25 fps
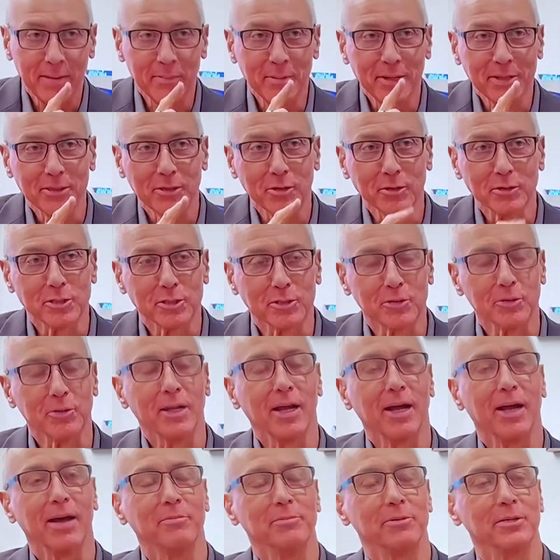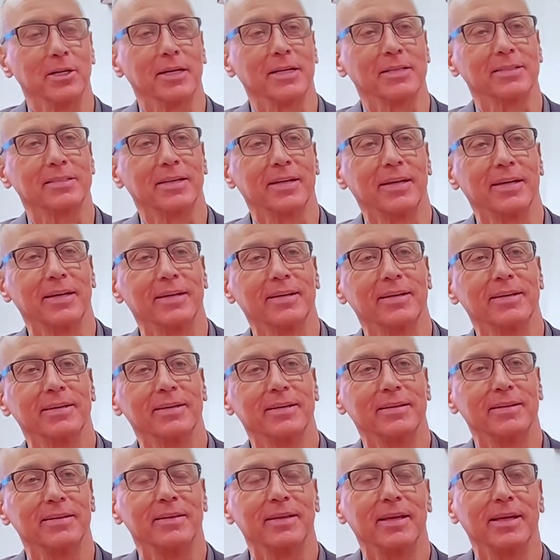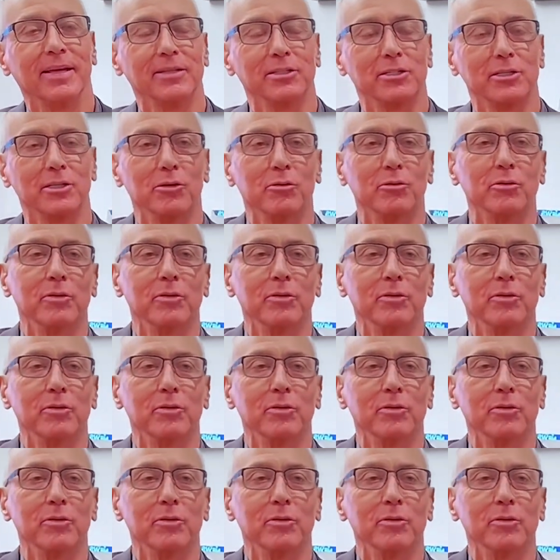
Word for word: about those three objects I had asked you to